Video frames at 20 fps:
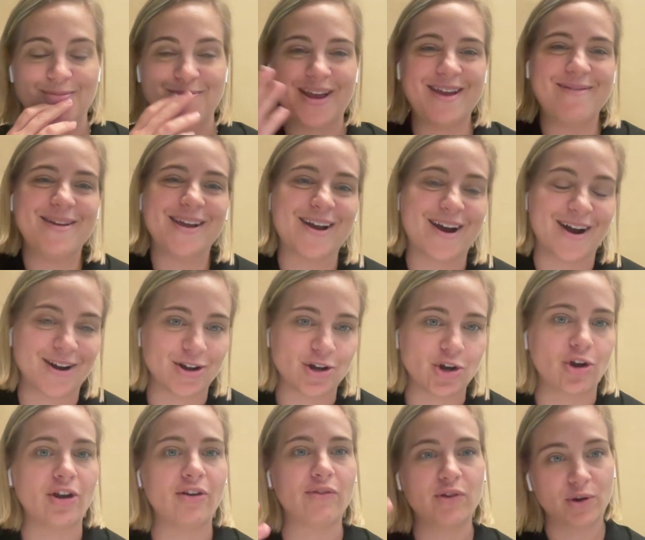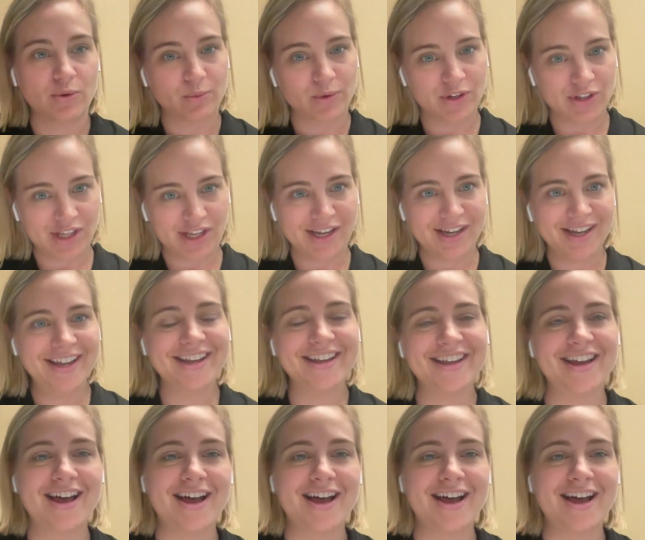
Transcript: maybe Gartner if you're really